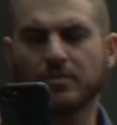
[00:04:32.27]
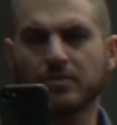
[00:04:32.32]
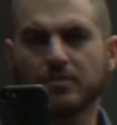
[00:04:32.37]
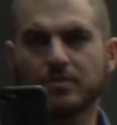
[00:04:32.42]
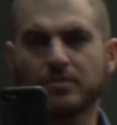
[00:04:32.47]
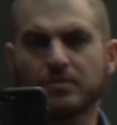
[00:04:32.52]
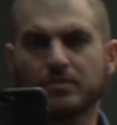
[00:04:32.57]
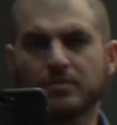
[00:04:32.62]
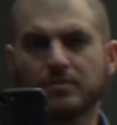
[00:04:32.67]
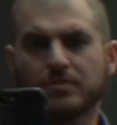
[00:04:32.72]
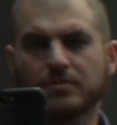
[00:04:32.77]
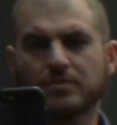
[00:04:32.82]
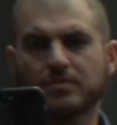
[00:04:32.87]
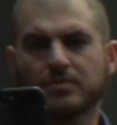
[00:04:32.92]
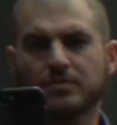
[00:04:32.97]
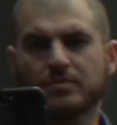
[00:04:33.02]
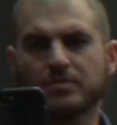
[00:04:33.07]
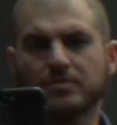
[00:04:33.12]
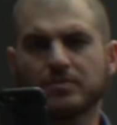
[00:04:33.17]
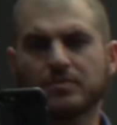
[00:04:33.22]

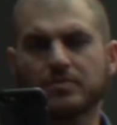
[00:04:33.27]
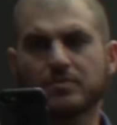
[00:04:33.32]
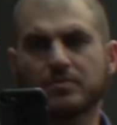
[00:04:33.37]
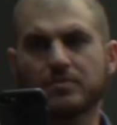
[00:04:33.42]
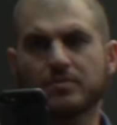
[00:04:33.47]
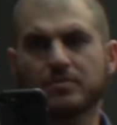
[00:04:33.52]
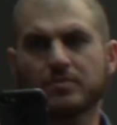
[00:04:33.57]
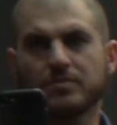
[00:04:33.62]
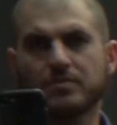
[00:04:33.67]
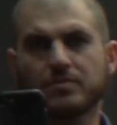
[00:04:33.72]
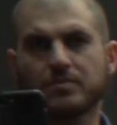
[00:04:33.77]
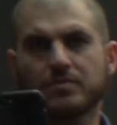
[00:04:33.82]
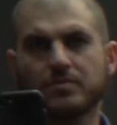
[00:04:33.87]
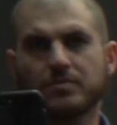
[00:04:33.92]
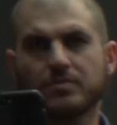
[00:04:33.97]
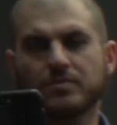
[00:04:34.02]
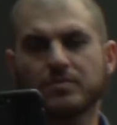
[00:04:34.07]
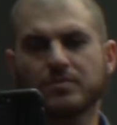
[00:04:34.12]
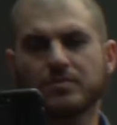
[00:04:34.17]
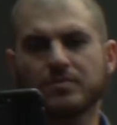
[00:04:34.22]

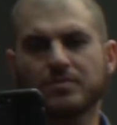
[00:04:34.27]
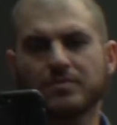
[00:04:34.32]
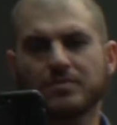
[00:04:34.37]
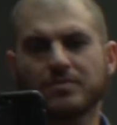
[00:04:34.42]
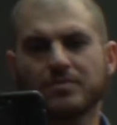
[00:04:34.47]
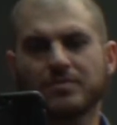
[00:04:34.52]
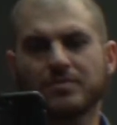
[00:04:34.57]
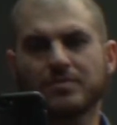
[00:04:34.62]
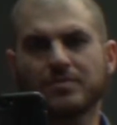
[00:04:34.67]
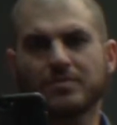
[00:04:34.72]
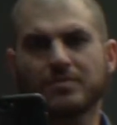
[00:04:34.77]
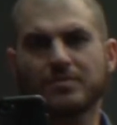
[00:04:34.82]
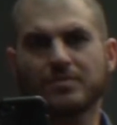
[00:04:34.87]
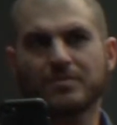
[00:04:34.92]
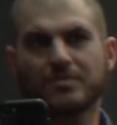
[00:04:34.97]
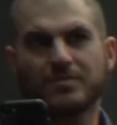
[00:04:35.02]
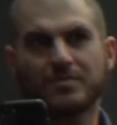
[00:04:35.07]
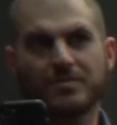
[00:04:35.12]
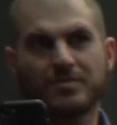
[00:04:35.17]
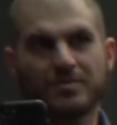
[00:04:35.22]

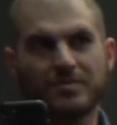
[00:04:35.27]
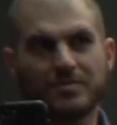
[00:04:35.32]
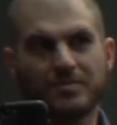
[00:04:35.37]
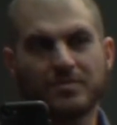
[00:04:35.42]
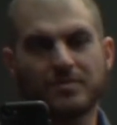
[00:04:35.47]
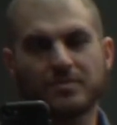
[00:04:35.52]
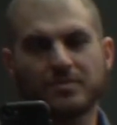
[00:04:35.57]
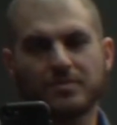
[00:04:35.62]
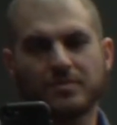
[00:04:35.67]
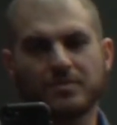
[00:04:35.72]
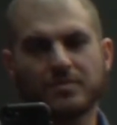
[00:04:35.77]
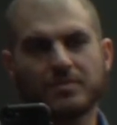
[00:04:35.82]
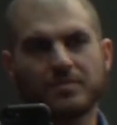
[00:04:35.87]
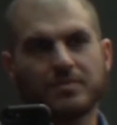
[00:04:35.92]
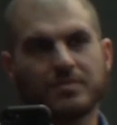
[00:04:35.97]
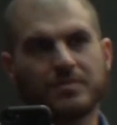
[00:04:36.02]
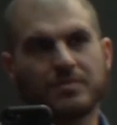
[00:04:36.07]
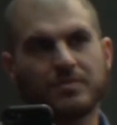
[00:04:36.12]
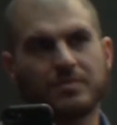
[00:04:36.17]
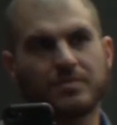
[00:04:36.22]

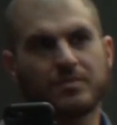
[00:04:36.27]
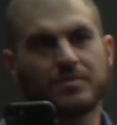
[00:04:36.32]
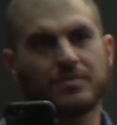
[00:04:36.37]
The person shown says nothing.